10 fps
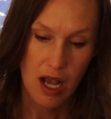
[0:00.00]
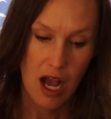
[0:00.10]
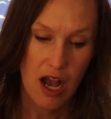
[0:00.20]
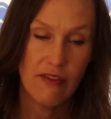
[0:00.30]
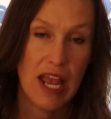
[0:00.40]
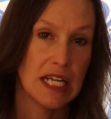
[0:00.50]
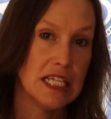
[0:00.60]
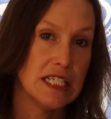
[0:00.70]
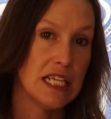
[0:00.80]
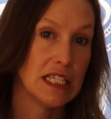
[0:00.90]
of
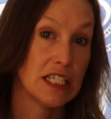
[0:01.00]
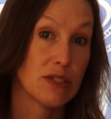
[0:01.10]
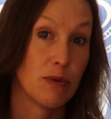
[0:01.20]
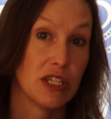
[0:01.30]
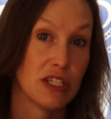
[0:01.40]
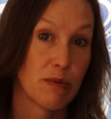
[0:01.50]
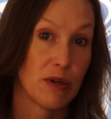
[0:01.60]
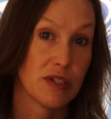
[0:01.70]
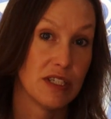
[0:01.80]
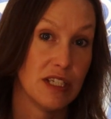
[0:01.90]
any dealings with this
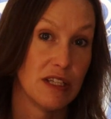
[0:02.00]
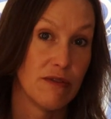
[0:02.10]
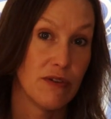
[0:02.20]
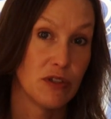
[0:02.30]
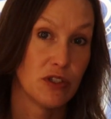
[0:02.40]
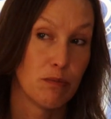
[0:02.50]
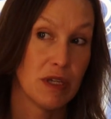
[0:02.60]
person in the future